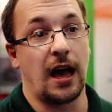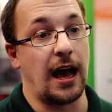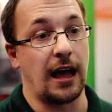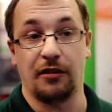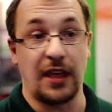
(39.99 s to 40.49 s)

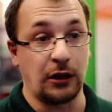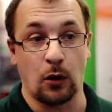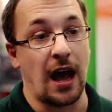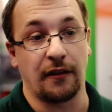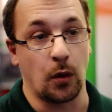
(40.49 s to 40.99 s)
and they
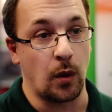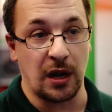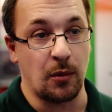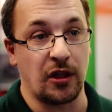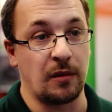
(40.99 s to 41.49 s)
don't have to
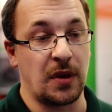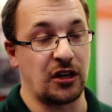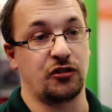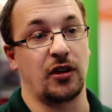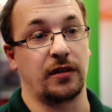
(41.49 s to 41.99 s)
worry about the
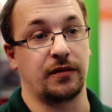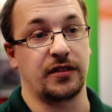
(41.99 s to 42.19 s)
administrative